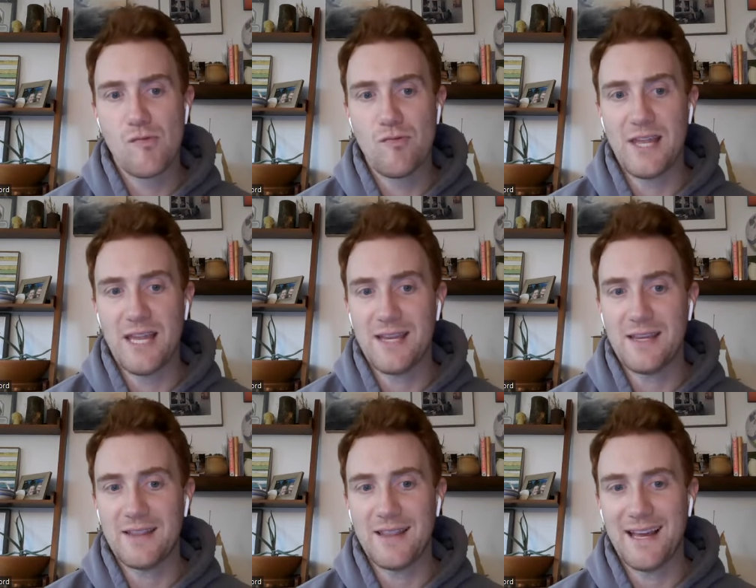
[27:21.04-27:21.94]

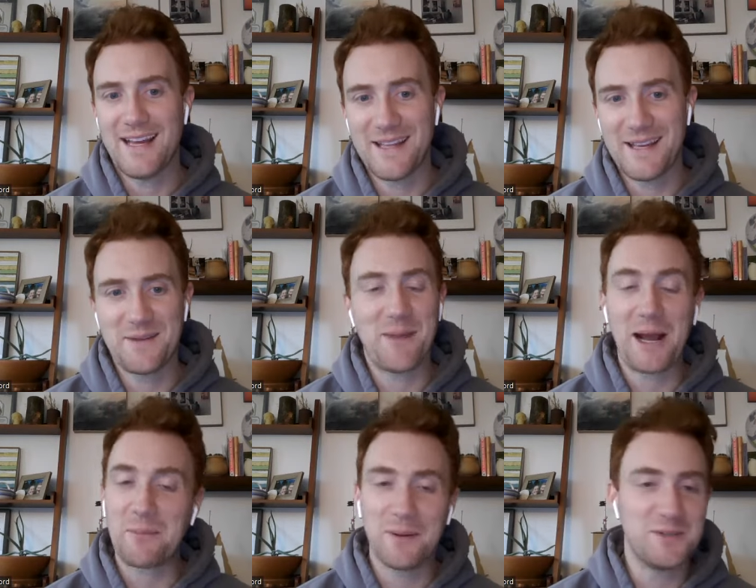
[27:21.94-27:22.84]
The uh,
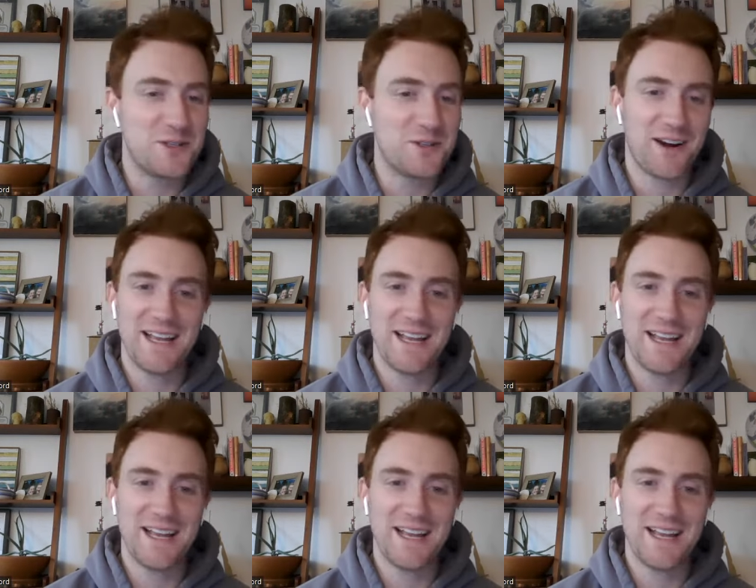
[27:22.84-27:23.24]
Michael Pittman Jr.